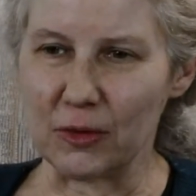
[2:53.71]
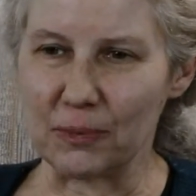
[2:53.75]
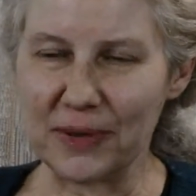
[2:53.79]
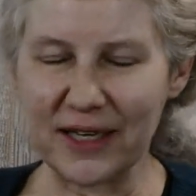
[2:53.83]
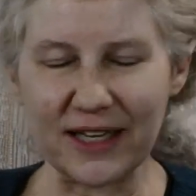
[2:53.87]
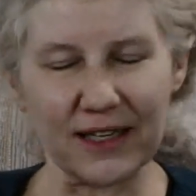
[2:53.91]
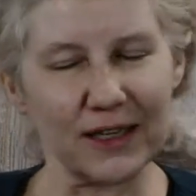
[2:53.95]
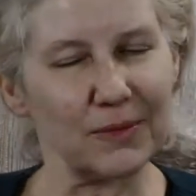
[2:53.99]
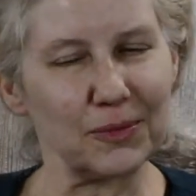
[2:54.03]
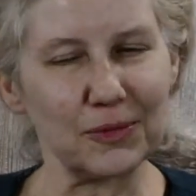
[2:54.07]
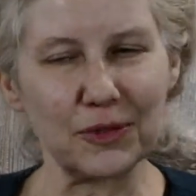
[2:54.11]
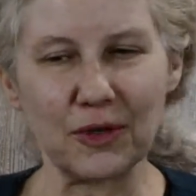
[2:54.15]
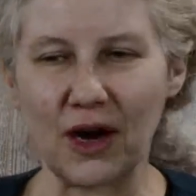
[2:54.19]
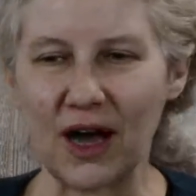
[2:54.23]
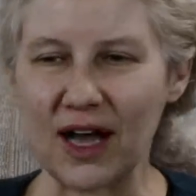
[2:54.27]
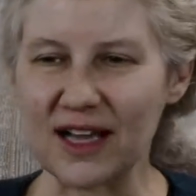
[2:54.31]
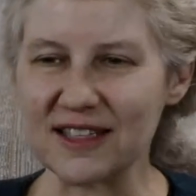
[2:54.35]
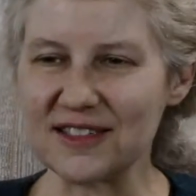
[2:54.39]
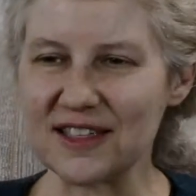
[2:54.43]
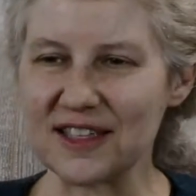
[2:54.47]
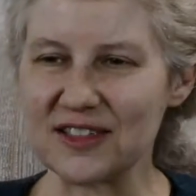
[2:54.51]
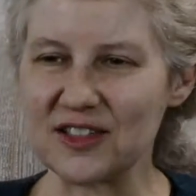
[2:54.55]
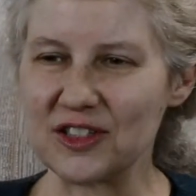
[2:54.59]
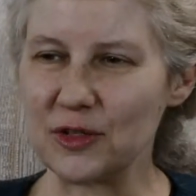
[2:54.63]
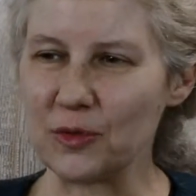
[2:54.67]
pick a
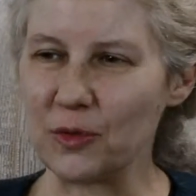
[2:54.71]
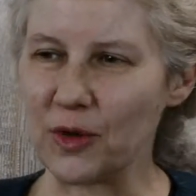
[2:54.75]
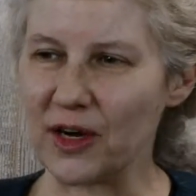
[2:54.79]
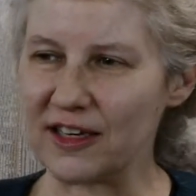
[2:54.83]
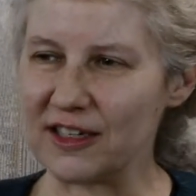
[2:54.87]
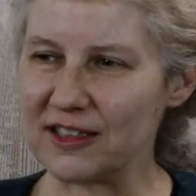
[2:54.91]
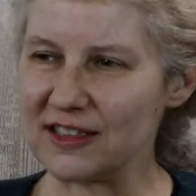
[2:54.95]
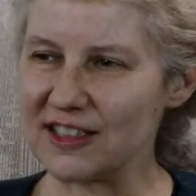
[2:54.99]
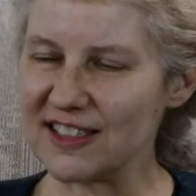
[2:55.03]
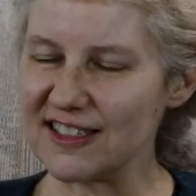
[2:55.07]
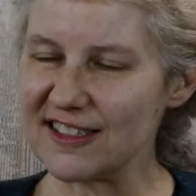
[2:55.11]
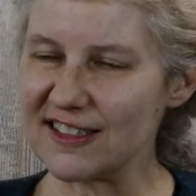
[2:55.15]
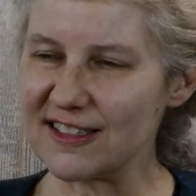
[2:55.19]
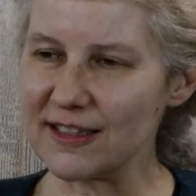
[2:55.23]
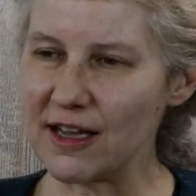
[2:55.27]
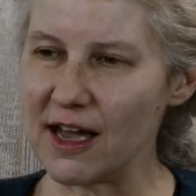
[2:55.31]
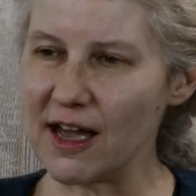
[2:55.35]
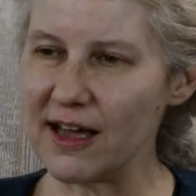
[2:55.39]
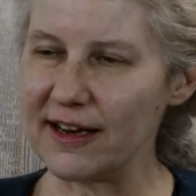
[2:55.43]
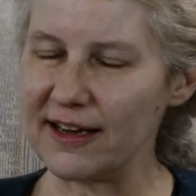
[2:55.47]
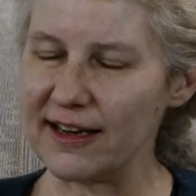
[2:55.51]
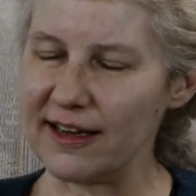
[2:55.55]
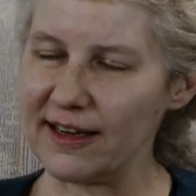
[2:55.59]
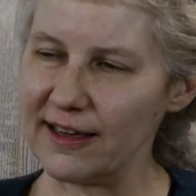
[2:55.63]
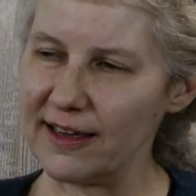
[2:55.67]
process you wanted to
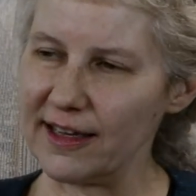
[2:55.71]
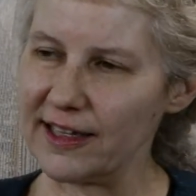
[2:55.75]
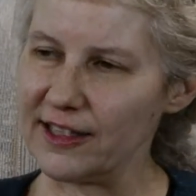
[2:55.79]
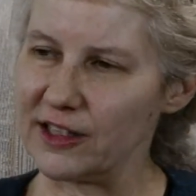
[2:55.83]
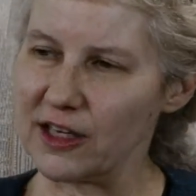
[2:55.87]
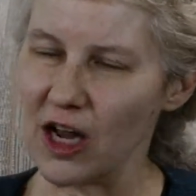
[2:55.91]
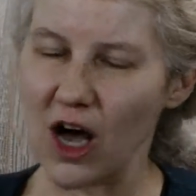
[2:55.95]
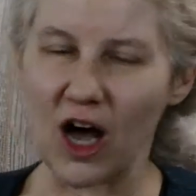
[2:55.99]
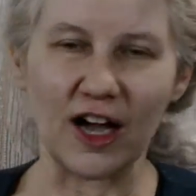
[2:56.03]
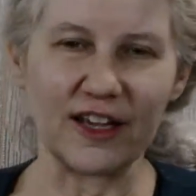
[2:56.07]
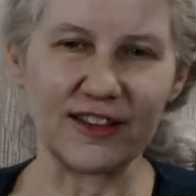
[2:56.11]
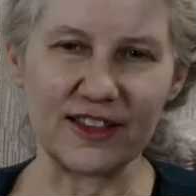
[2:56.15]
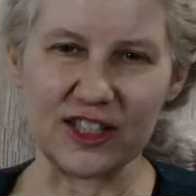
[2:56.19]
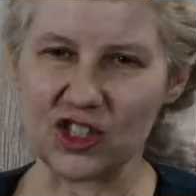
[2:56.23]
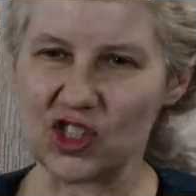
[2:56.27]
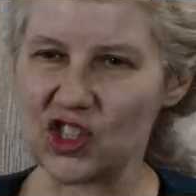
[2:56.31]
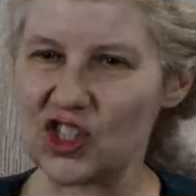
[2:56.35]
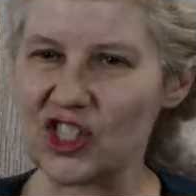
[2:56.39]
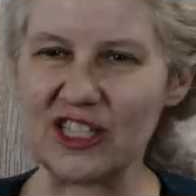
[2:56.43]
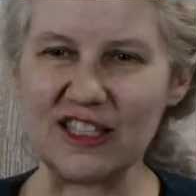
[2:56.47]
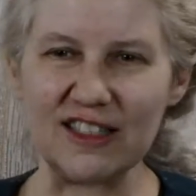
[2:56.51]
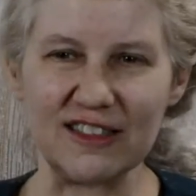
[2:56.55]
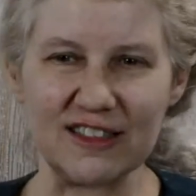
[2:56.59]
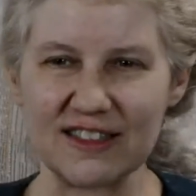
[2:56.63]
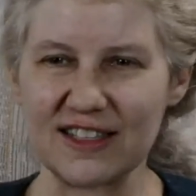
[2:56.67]
study and knock the
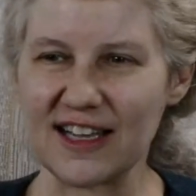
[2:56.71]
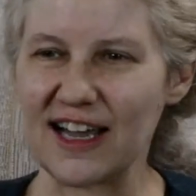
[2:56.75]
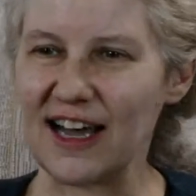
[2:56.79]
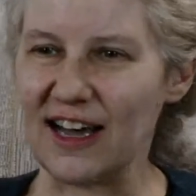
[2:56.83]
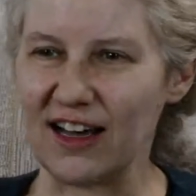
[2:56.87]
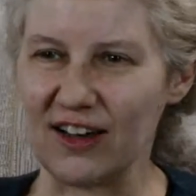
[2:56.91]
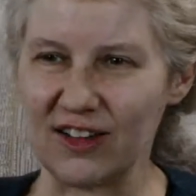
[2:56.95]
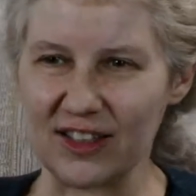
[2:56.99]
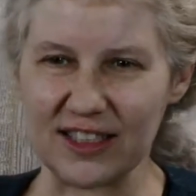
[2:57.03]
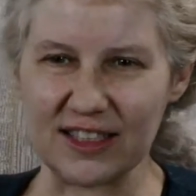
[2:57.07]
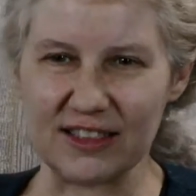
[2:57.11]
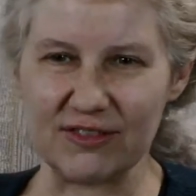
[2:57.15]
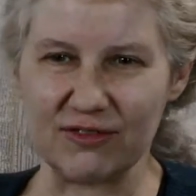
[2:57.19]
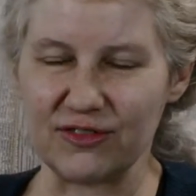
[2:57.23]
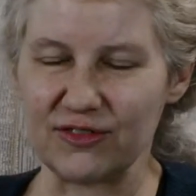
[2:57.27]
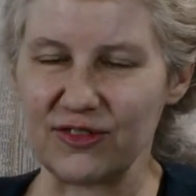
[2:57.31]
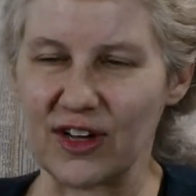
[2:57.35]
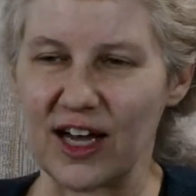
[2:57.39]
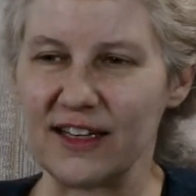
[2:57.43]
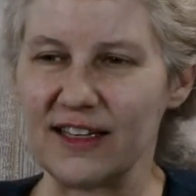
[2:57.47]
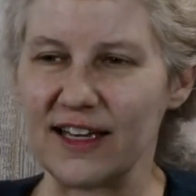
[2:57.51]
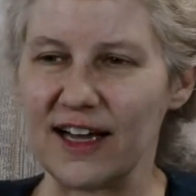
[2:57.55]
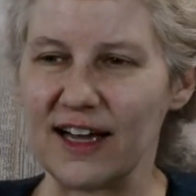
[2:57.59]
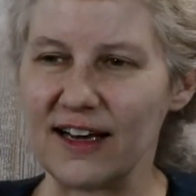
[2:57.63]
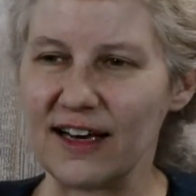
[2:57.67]
genes out and
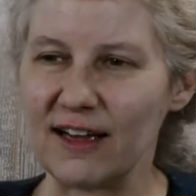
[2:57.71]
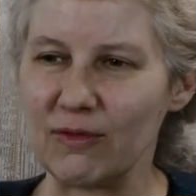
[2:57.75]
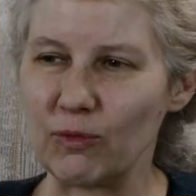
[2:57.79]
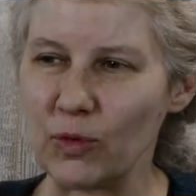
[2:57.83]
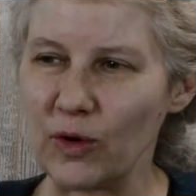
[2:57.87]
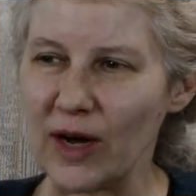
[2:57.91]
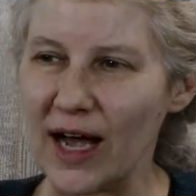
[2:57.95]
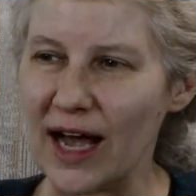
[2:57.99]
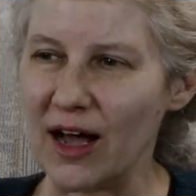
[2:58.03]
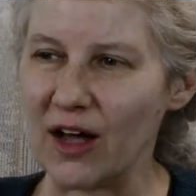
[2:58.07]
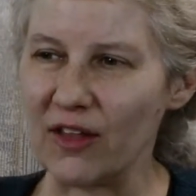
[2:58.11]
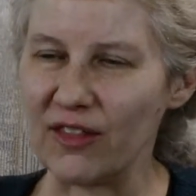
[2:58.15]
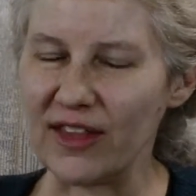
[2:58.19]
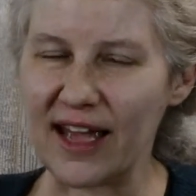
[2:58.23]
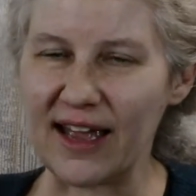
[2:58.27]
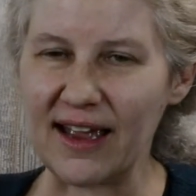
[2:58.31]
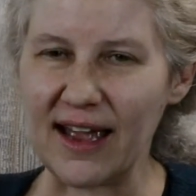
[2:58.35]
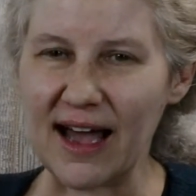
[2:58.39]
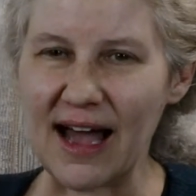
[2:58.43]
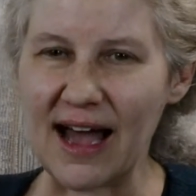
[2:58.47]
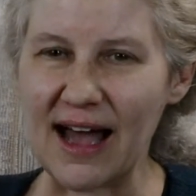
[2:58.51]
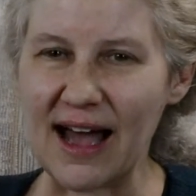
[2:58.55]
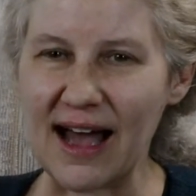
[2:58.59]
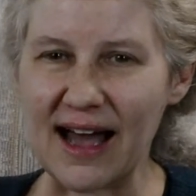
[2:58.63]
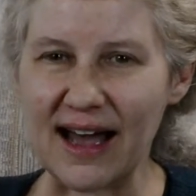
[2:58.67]
find out how they
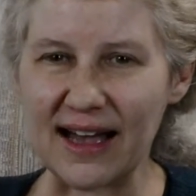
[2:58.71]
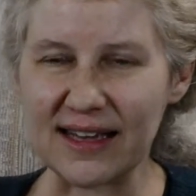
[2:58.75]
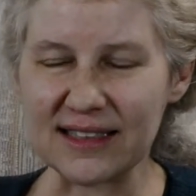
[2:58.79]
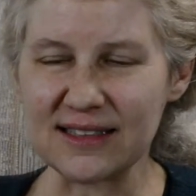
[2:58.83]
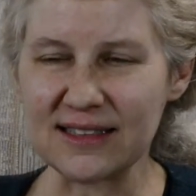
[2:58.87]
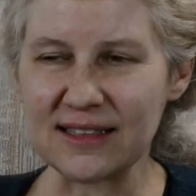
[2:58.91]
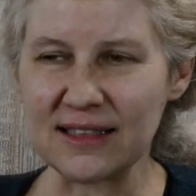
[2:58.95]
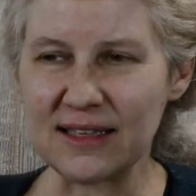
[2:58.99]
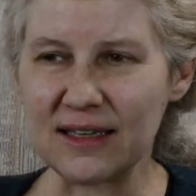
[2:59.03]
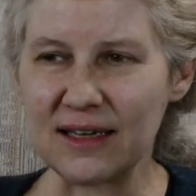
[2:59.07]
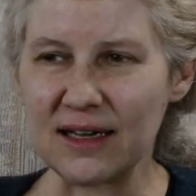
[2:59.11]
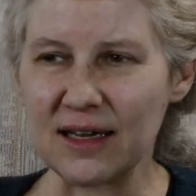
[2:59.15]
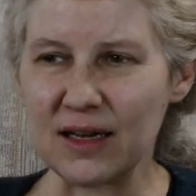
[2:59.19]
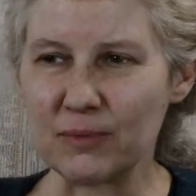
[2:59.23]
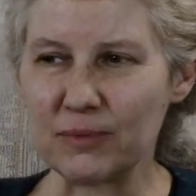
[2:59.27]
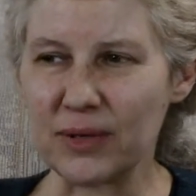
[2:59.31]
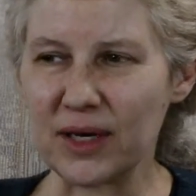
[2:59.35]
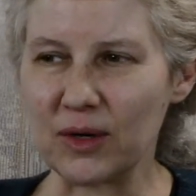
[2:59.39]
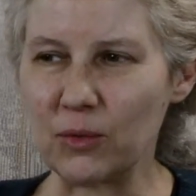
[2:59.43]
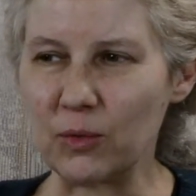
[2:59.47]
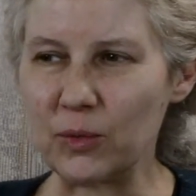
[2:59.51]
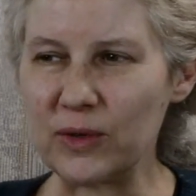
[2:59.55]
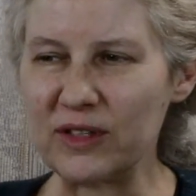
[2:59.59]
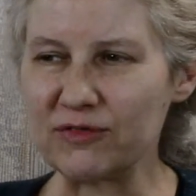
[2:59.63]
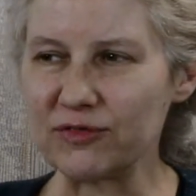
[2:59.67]
act.
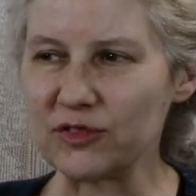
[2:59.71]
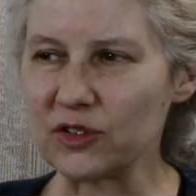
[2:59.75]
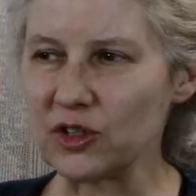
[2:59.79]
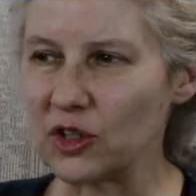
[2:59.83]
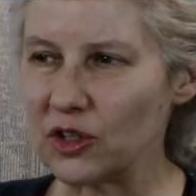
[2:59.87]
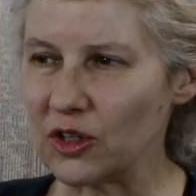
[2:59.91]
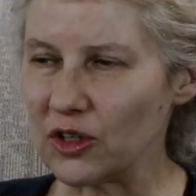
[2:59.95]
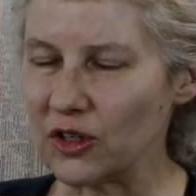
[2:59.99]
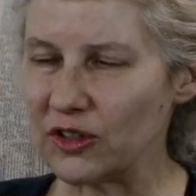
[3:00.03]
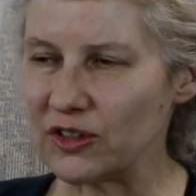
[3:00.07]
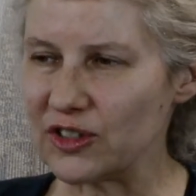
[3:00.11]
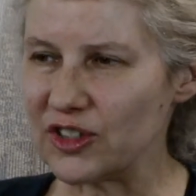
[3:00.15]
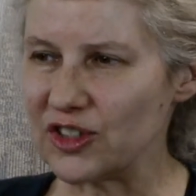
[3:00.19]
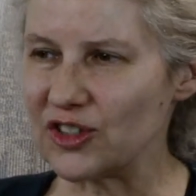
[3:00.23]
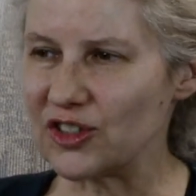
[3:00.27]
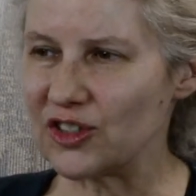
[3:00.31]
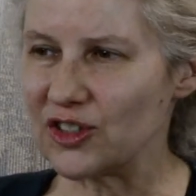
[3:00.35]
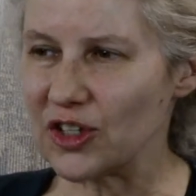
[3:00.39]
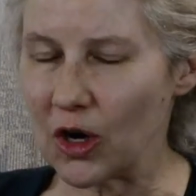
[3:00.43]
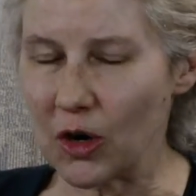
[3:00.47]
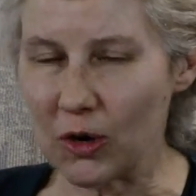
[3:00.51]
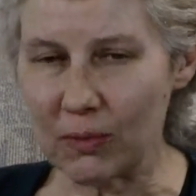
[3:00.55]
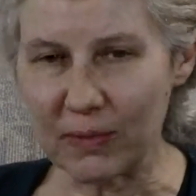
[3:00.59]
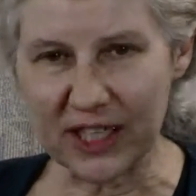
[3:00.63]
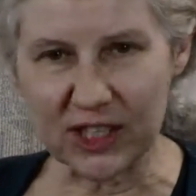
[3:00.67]
But we've learned
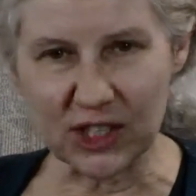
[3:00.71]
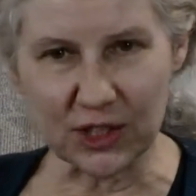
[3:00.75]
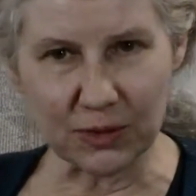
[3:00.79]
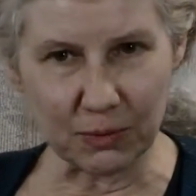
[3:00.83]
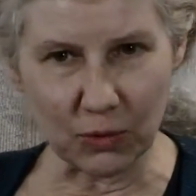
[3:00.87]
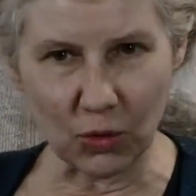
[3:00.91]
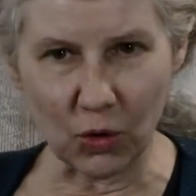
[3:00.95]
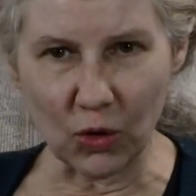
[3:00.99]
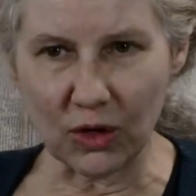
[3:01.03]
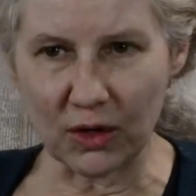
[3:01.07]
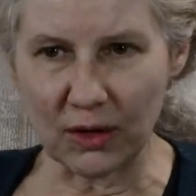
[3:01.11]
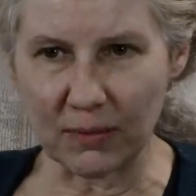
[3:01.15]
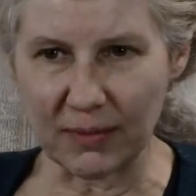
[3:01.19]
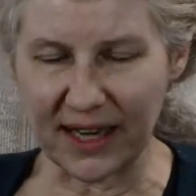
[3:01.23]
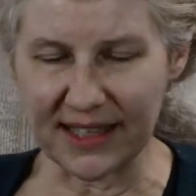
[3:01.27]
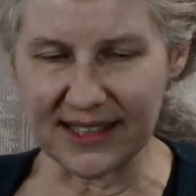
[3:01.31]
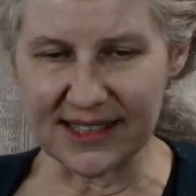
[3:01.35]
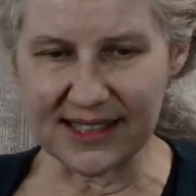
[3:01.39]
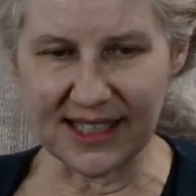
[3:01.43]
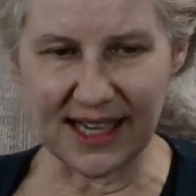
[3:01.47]
so much more by